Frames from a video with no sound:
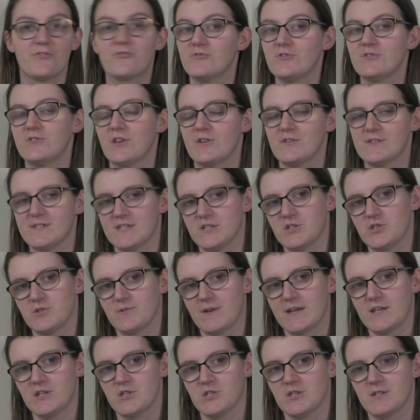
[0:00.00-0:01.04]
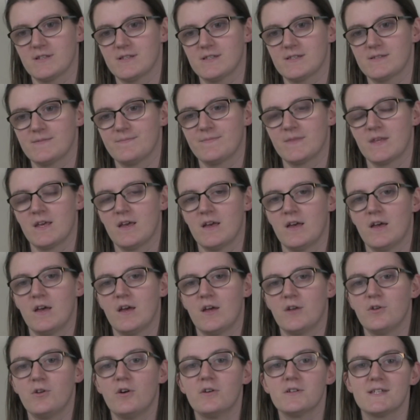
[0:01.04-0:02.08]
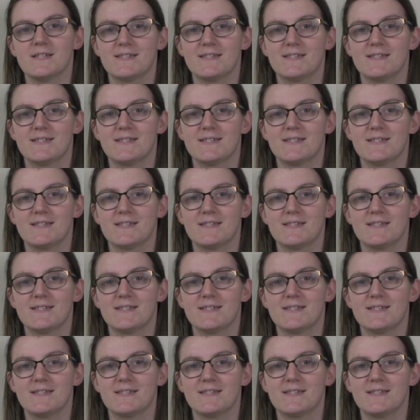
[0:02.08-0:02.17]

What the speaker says: through those situations. Not